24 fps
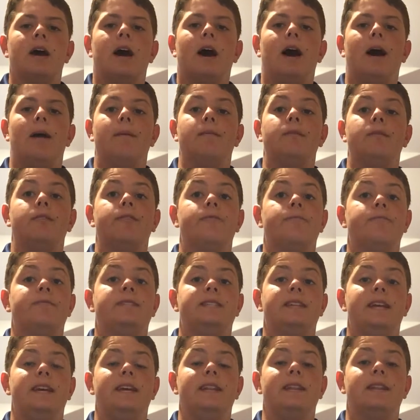You've
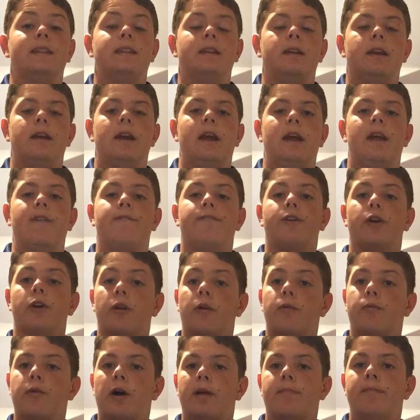seen, if
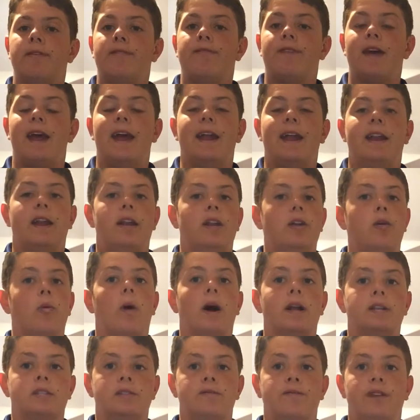you're a rugby fan and you
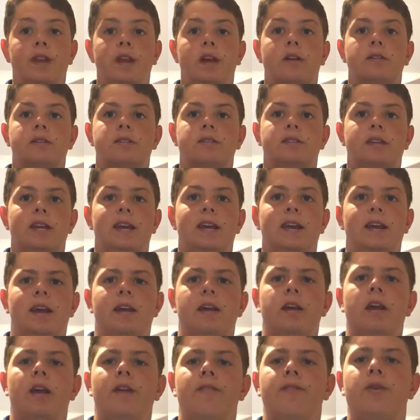watch videos,
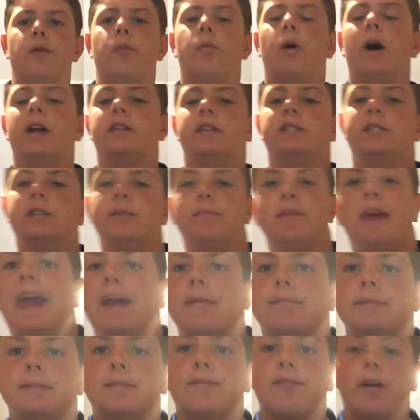if you watch some
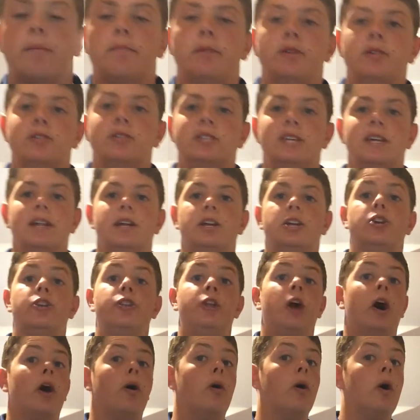games from New Zealand, you'll
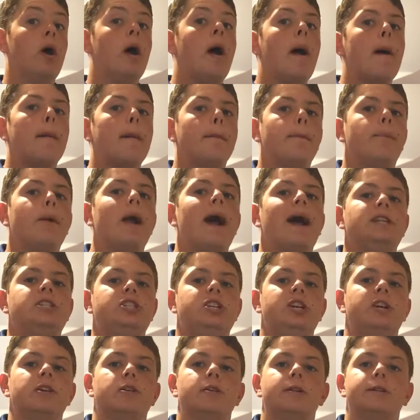know Brad
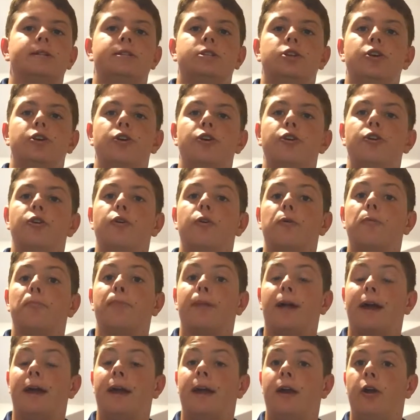Shields, who
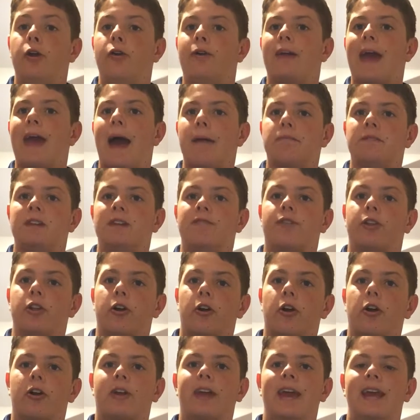captained for the
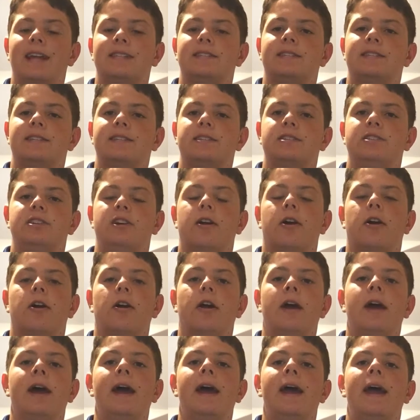Hurricanes this
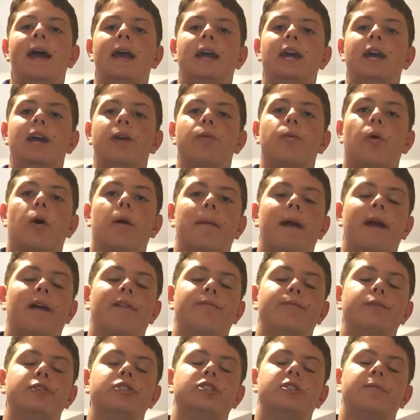year. He wore a pair
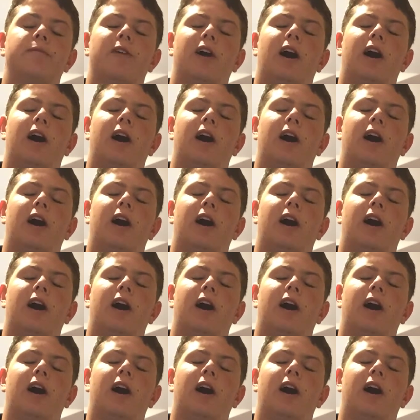of boots.